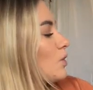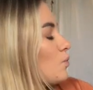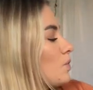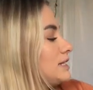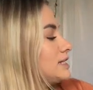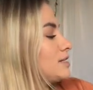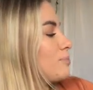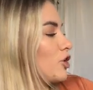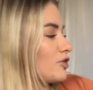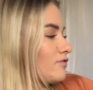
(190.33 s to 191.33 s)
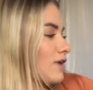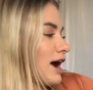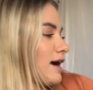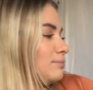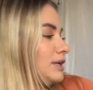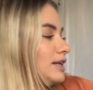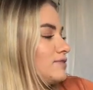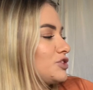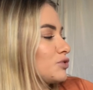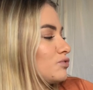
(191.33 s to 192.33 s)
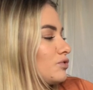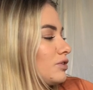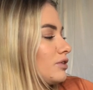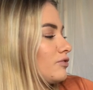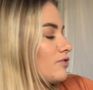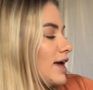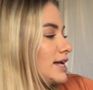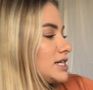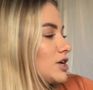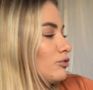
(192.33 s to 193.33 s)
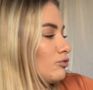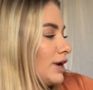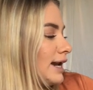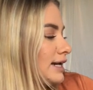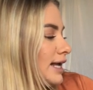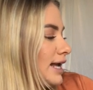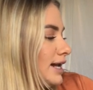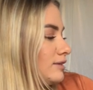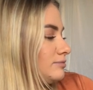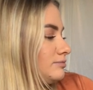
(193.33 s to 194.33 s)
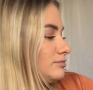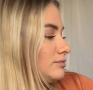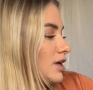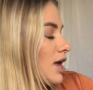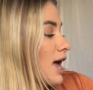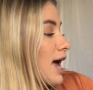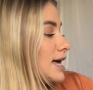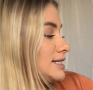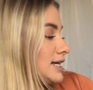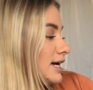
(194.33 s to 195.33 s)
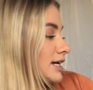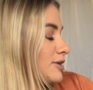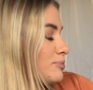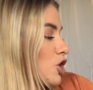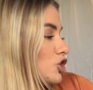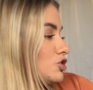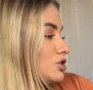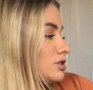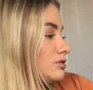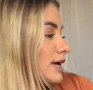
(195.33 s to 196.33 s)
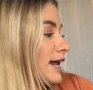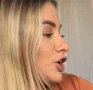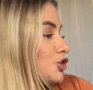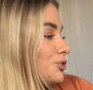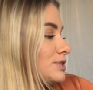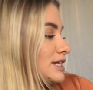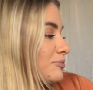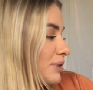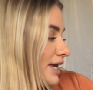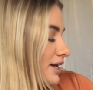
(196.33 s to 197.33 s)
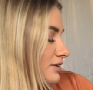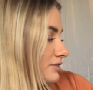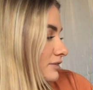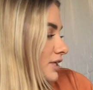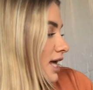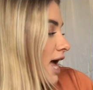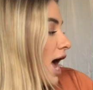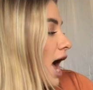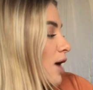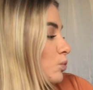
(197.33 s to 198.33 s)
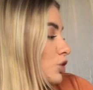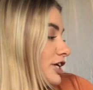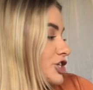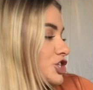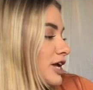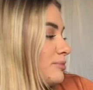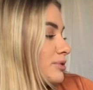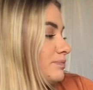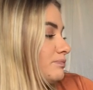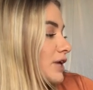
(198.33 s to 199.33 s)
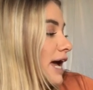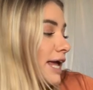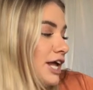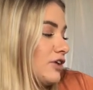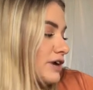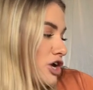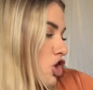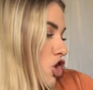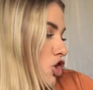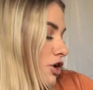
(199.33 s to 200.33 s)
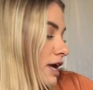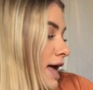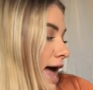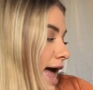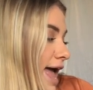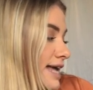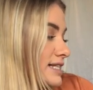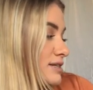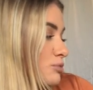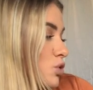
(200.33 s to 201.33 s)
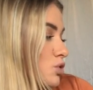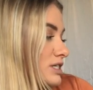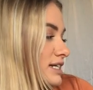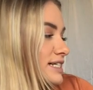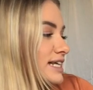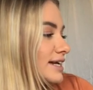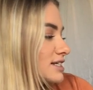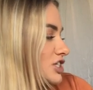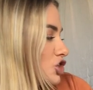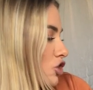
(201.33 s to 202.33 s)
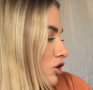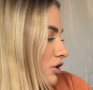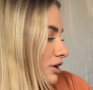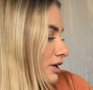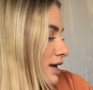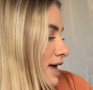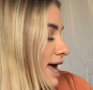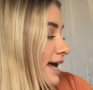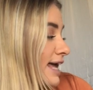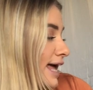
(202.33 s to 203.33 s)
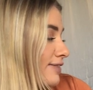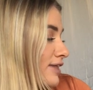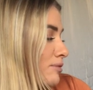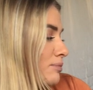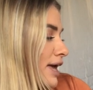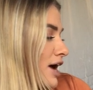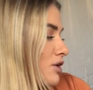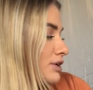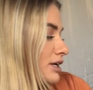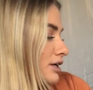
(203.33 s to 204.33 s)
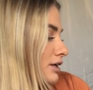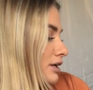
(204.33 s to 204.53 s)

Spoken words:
Once upon a farm lived a fat red hen, a duck in a pond, and a goose in a pen, a woolly sheep, a hairy hog, a handsome horse, and a dainty dog, a cat that meowed, and